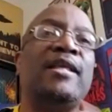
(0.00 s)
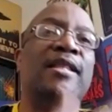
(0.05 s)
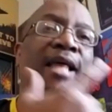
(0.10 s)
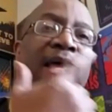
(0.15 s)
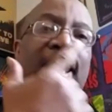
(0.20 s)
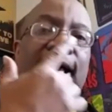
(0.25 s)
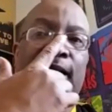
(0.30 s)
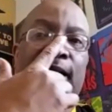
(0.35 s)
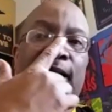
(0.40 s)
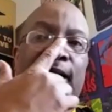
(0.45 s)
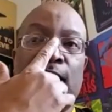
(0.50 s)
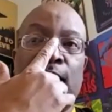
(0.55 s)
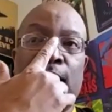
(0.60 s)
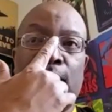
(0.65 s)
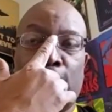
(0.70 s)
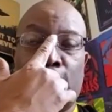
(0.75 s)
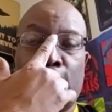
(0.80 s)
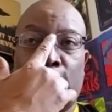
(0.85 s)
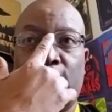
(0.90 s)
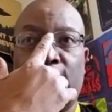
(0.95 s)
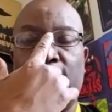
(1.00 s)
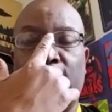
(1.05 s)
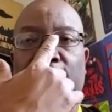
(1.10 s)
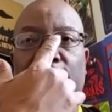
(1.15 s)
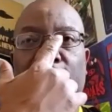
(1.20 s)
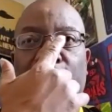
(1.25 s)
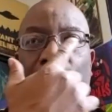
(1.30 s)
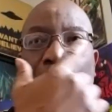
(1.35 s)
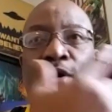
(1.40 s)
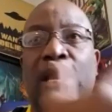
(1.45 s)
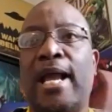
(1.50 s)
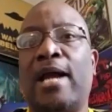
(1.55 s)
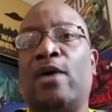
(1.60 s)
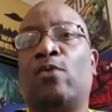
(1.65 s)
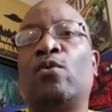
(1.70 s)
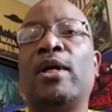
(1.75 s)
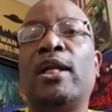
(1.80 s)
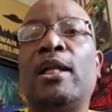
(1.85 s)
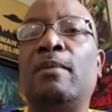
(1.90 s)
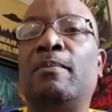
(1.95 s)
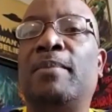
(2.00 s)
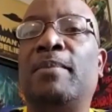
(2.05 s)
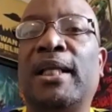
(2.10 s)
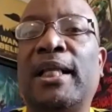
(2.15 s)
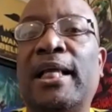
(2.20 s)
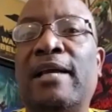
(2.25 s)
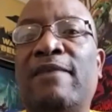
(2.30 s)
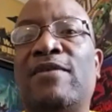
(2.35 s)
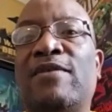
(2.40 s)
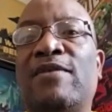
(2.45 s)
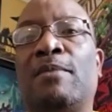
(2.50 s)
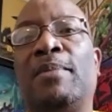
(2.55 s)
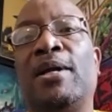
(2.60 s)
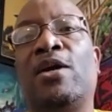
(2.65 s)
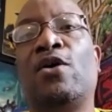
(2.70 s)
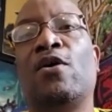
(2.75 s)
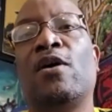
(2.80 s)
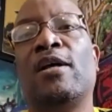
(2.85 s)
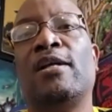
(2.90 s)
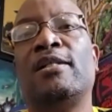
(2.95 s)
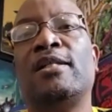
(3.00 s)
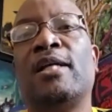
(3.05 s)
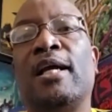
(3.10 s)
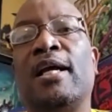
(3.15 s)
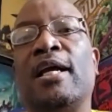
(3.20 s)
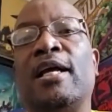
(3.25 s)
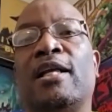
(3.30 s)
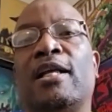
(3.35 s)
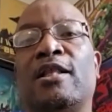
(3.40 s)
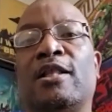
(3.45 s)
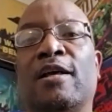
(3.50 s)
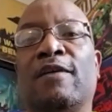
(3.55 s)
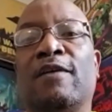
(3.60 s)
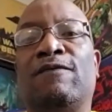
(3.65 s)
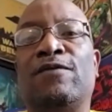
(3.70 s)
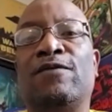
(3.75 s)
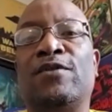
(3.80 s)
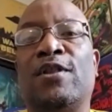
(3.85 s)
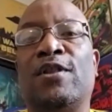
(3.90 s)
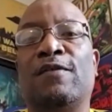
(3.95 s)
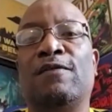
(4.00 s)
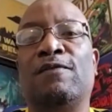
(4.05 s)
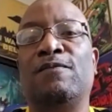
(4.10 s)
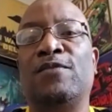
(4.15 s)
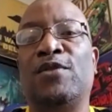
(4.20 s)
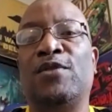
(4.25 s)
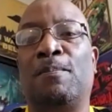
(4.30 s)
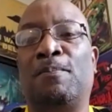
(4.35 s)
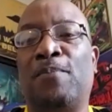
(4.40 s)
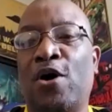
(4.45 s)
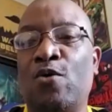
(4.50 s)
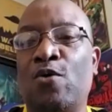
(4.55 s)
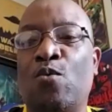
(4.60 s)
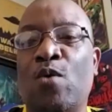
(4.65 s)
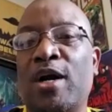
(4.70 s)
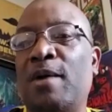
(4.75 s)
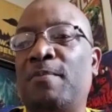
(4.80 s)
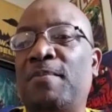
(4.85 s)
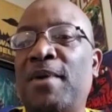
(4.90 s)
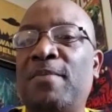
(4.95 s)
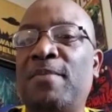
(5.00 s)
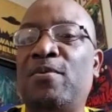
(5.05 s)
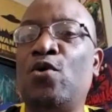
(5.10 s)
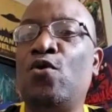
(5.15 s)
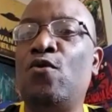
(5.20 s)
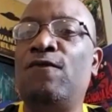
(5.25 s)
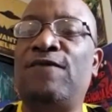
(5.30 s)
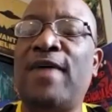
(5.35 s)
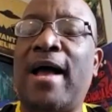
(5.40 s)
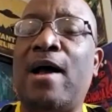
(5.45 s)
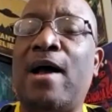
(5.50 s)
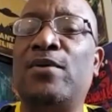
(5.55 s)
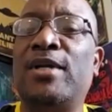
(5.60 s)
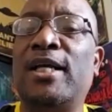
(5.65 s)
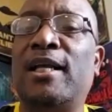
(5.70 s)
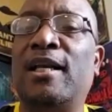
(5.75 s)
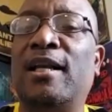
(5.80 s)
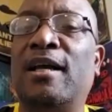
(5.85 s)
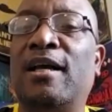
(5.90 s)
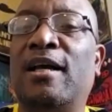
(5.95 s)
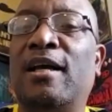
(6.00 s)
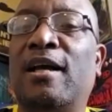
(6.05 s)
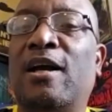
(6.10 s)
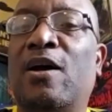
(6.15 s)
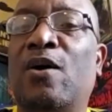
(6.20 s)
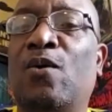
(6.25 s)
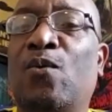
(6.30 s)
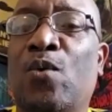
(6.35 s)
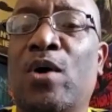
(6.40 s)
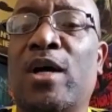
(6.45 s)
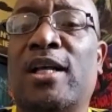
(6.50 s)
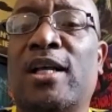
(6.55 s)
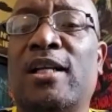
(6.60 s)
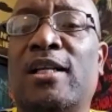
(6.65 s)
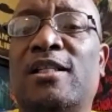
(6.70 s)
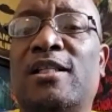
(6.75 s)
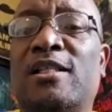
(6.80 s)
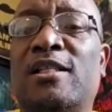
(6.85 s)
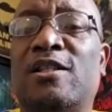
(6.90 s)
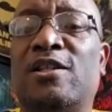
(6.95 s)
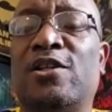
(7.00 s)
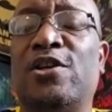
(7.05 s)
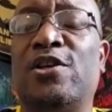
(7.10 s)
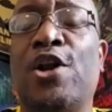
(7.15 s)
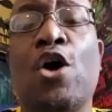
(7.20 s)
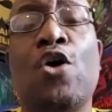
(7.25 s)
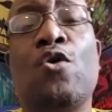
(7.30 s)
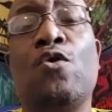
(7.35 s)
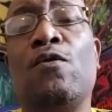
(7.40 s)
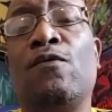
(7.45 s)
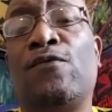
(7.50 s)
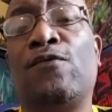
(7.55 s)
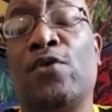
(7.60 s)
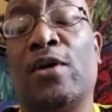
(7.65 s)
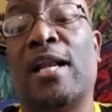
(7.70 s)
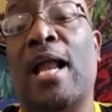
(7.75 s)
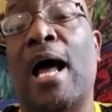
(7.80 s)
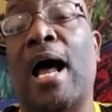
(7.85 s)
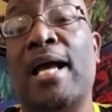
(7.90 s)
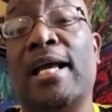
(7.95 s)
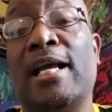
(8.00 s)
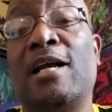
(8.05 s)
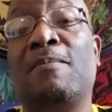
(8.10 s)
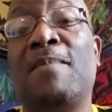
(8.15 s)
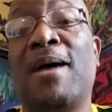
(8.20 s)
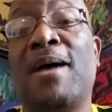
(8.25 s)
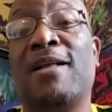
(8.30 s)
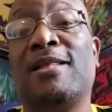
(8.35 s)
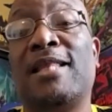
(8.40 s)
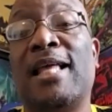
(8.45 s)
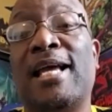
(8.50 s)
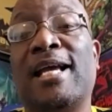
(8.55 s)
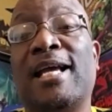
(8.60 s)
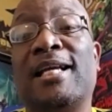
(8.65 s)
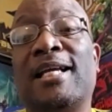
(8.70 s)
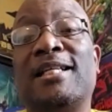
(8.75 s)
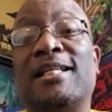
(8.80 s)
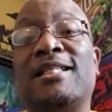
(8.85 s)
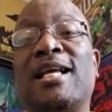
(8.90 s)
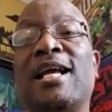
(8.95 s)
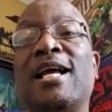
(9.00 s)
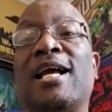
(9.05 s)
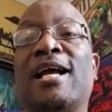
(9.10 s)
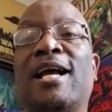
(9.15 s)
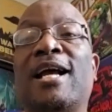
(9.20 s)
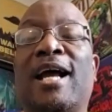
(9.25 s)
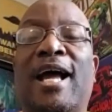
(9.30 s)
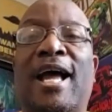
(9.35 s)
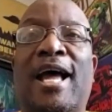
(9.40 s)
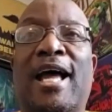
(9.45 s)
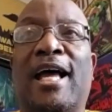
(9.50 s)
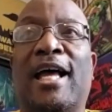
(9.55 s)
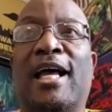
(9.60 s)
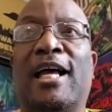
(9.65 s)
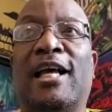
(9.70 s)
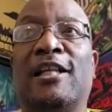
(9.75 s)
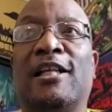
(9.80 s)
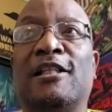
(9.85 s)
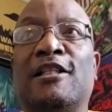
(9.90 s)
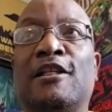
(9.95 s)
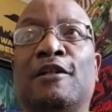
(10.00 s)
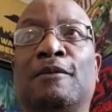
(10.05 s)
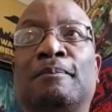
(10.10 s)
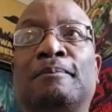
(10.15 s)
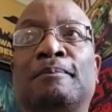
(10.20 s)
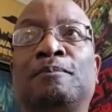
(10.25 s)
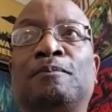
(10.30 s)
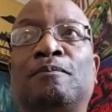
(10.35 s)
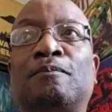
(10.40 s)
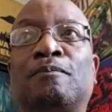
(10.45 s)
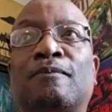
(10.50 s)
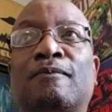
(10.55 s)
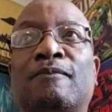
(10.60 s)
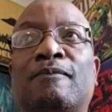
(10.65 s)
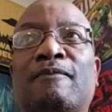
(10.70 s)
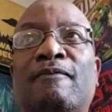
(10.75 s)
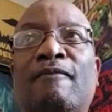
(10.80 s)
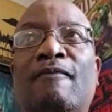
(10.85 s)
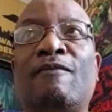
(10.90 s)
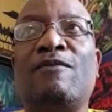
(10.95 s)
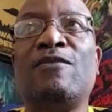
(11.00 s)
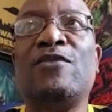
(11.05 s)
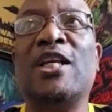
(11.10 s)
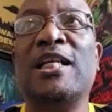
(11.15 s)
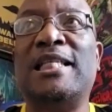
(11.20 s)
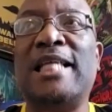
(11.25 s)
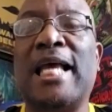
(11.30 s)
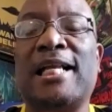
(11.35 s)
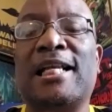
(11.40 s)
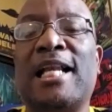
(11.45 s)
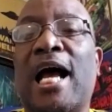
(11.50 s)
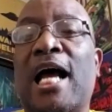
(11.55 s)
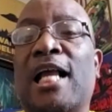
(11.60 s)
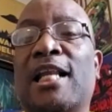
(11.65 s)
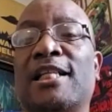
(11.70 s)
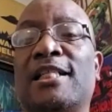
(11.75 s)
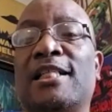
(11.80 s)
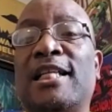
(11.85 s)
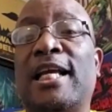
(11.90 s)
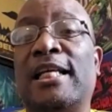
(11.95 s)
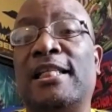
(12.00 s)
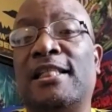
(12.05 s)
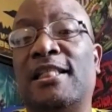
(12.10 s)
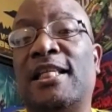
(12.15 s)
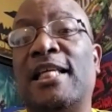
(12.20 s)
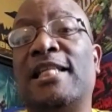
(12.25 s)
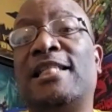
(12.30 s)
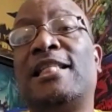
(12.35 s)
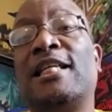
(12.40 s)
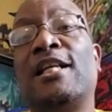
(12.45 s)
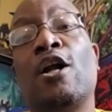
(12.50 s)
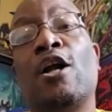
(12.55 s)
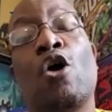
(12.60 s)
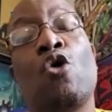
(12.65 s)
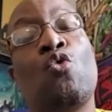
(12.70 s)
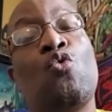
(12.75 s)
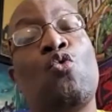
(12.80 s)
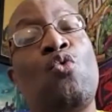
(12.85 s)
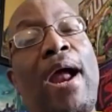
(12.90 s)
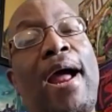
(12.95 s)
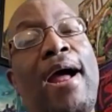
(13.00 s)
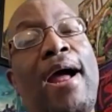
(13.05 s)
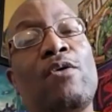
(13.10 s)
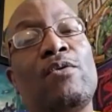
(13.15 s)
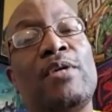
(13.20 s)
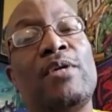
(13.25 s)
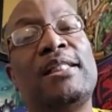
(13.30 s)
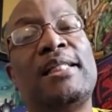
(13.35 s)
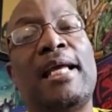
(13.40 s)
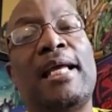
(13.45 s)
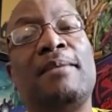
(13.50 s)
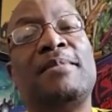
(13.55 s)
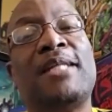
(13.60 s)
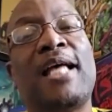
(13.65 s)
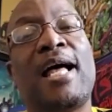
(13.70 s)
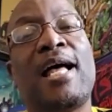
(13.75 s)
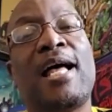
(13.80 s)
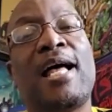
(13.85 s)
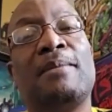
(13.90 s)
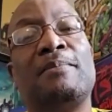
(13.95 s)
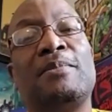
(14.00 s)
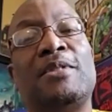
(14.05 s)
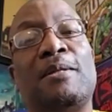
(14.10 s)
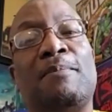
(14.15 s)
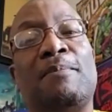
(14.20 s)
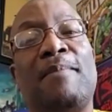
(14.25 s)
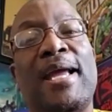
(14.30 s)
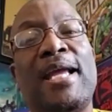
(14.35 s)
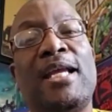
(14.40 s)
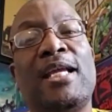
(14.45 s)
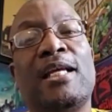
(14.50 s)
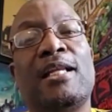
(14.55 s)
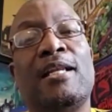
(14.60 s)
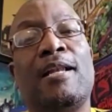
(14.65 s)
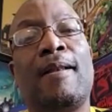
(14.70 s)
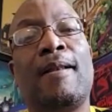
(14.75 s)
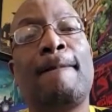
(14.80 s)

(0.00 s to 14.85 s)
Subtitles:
that you can't really believe it because one of the people who found it was known for lying about things, and the technology existed around the same time to make it,